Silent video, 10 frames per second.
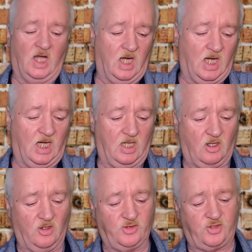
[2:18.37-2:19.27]

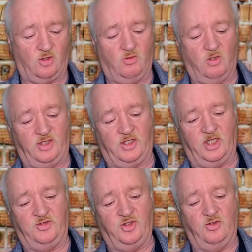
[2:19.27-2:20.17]
Also, what they
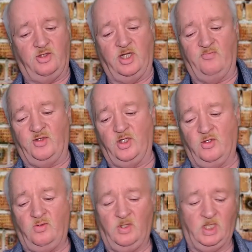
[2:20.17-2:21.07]
do give
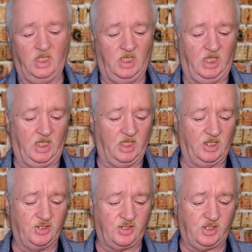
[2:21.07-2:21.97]
you
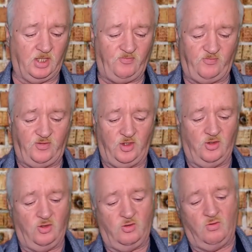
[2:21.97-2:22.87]
is if
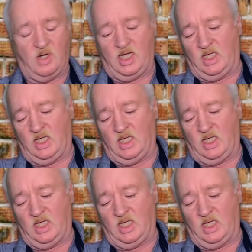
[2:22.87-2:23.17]
you,